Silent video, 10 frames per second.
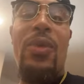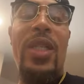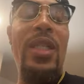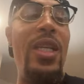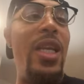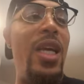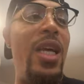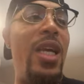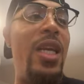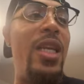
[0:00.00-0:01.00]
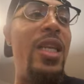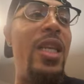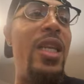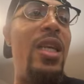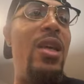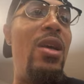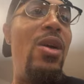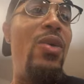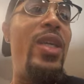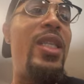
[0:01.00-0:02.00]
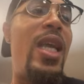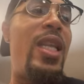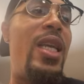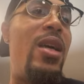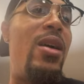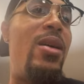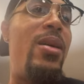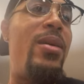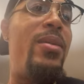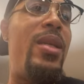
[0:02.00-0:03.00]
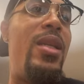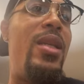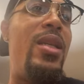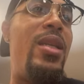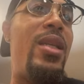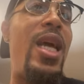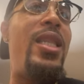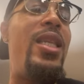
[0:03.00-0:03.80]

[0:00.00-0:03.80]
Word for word: went to the, what's that, the, not the